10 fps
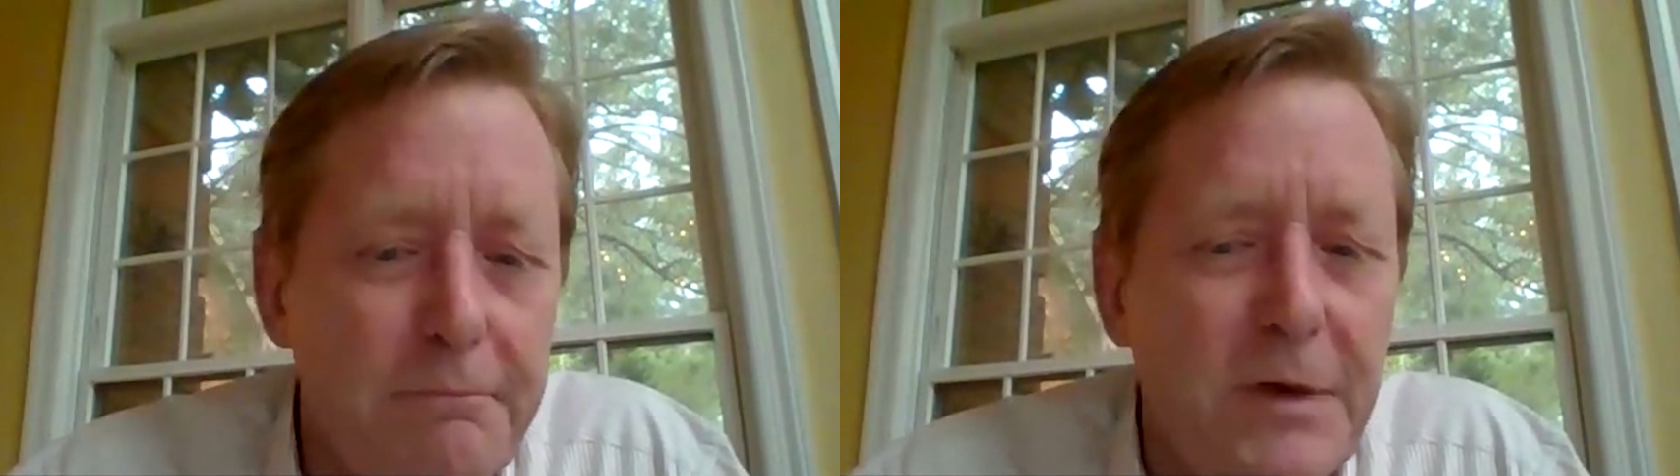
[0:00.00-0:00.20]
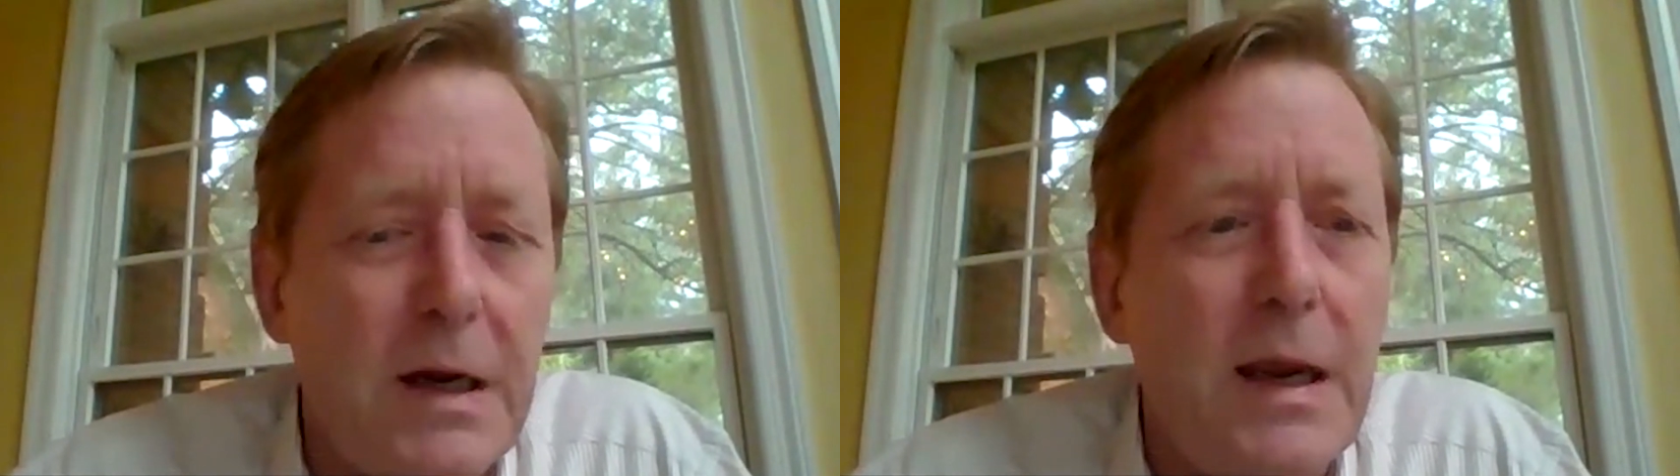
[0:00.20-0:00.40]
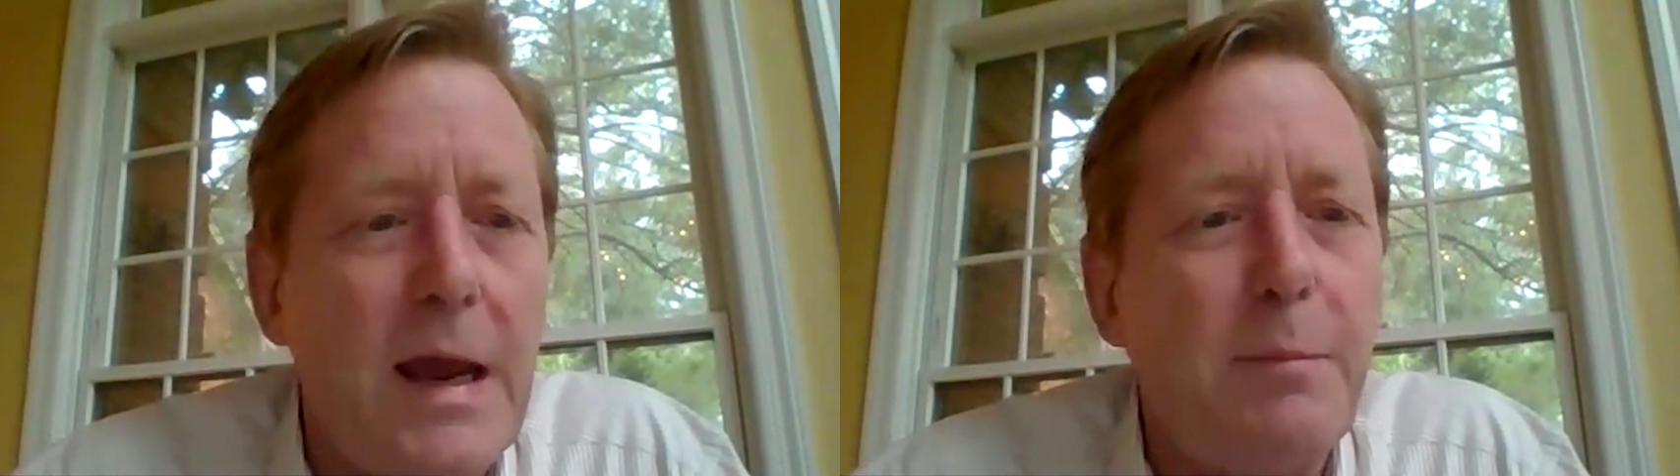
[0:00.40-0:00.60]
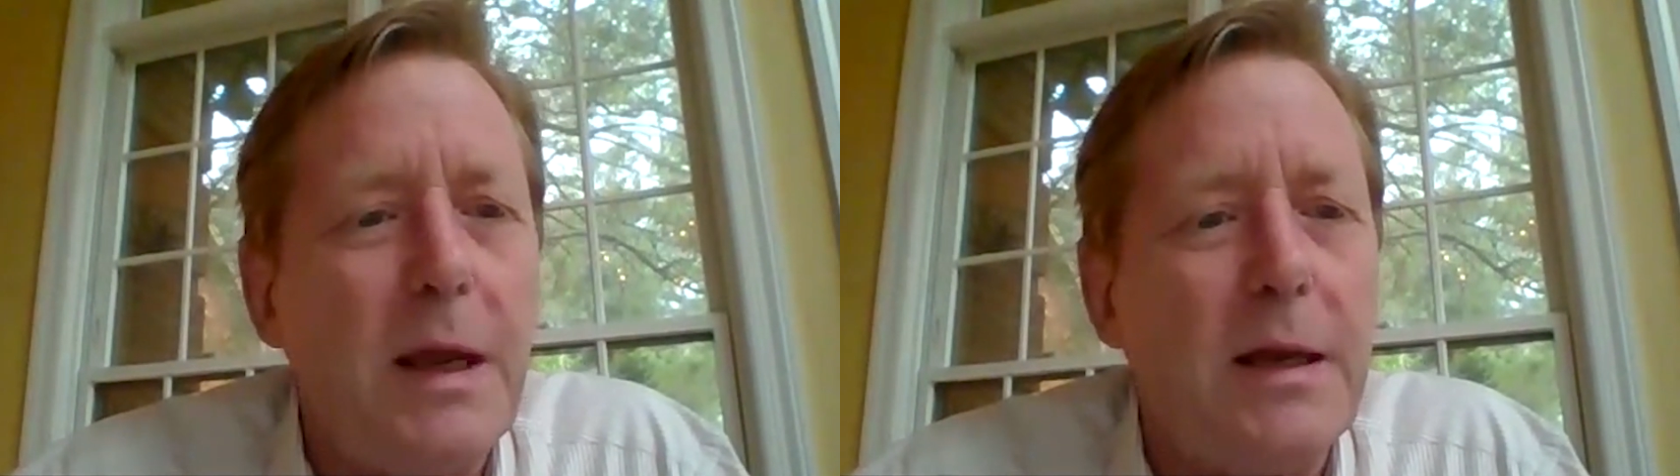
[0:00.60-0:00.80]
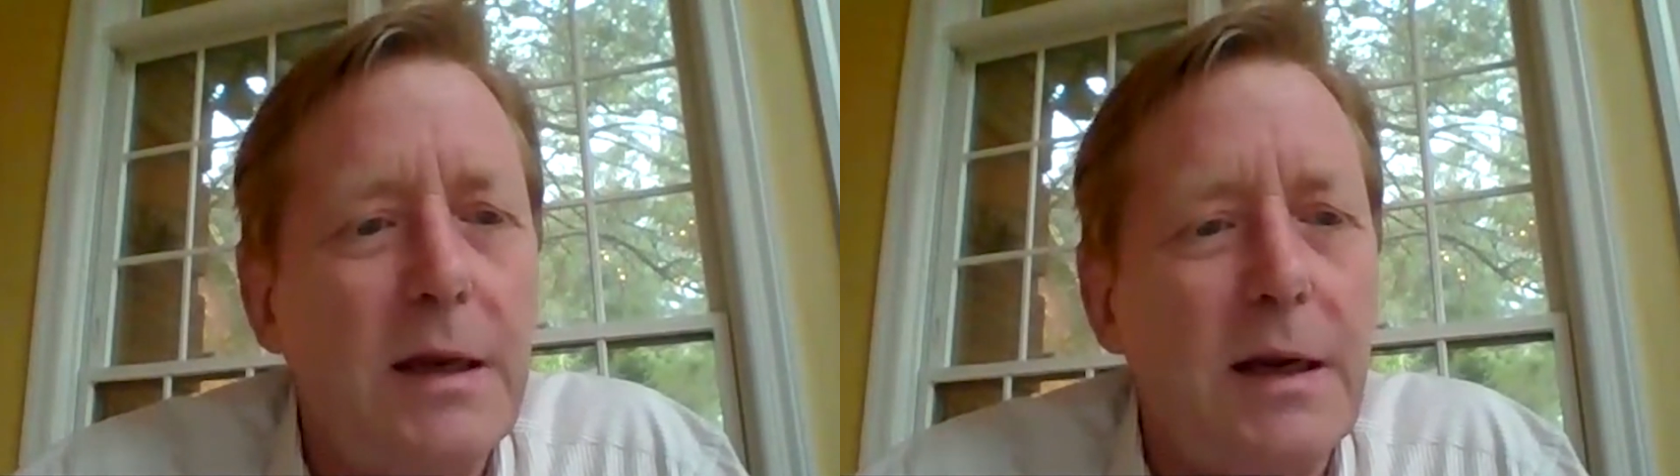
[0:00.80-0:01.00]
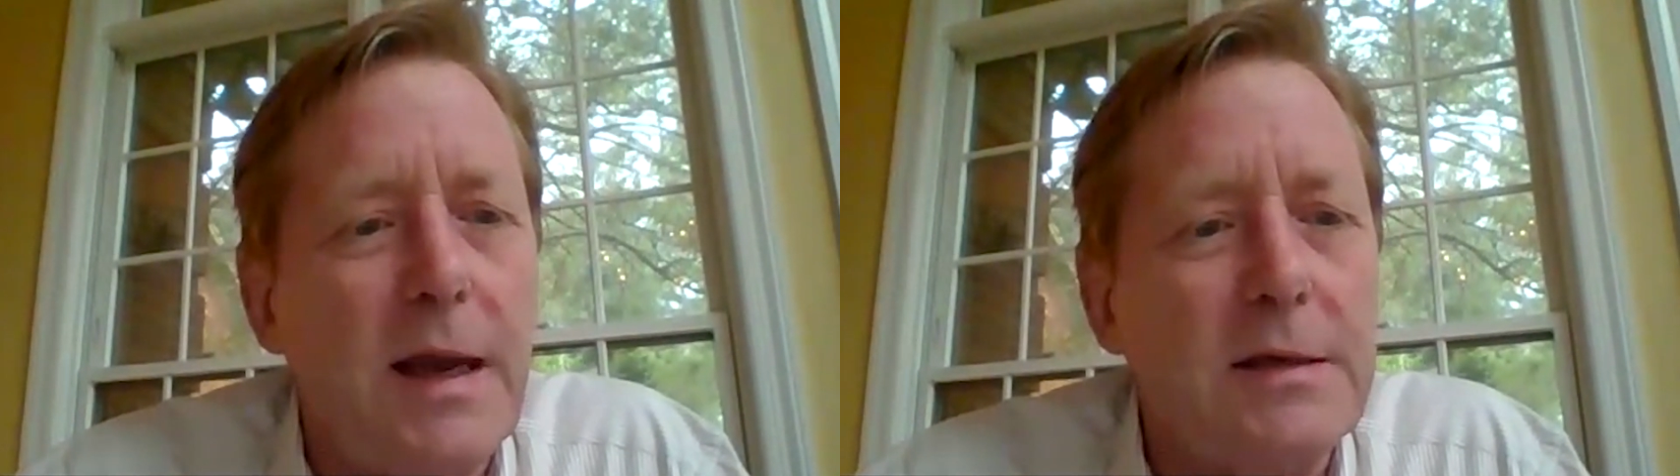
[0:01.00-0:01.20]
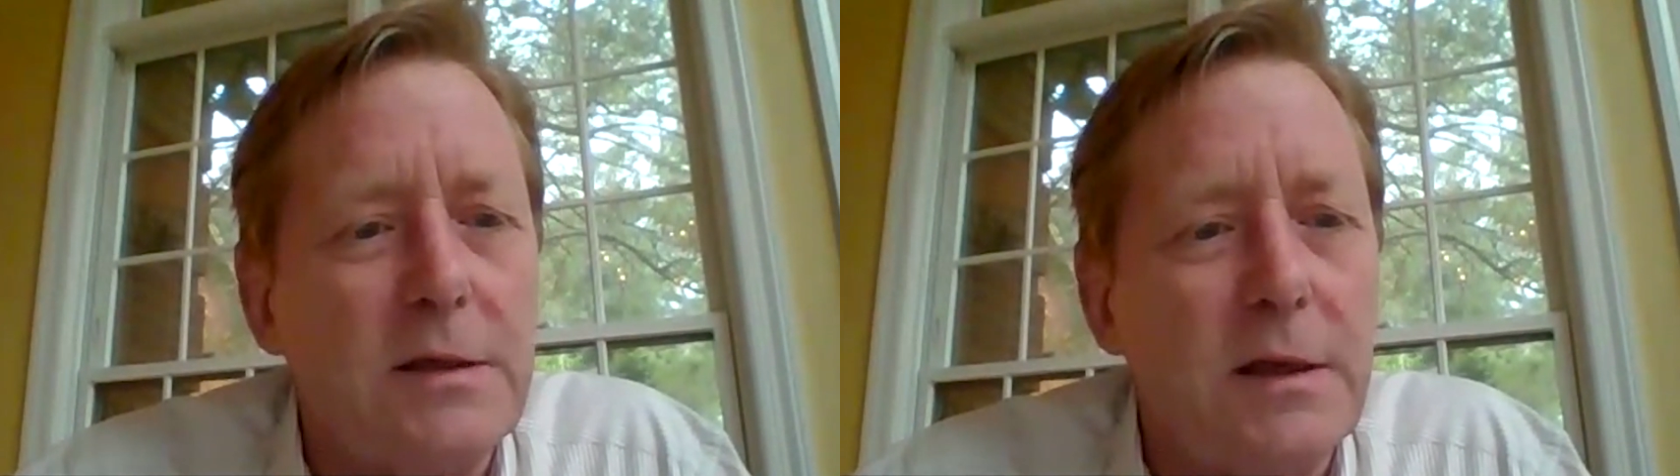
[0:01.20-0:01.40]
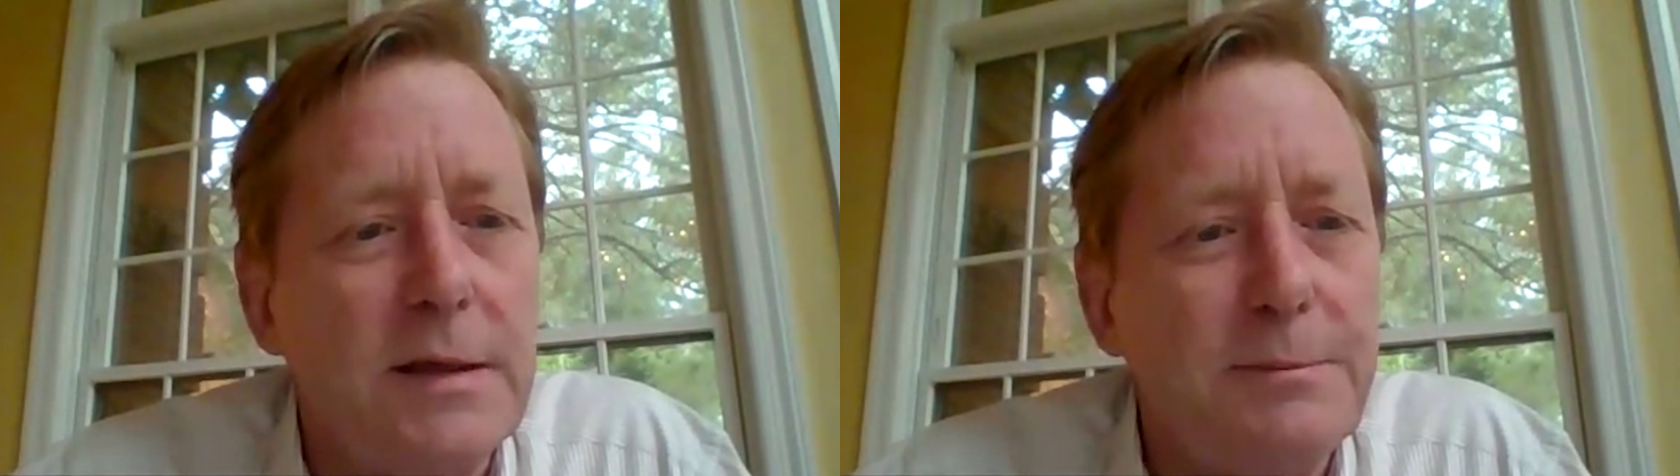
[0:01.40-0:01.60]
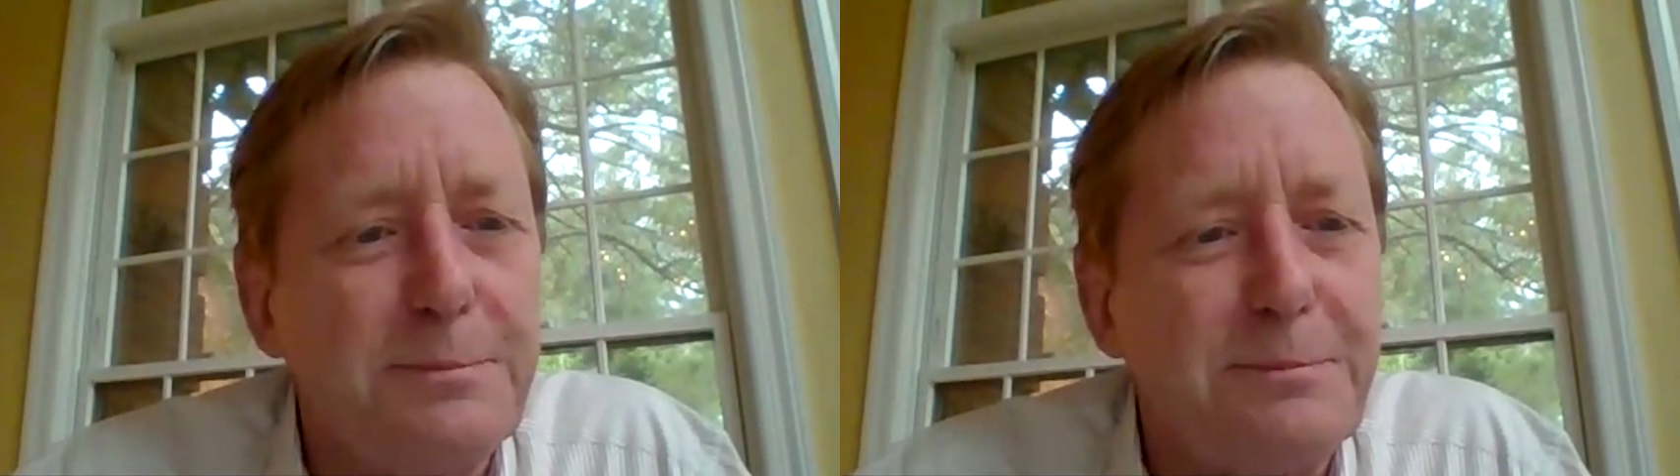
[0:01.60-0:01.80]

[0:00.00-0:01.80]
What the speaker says: very happy I did it, actually.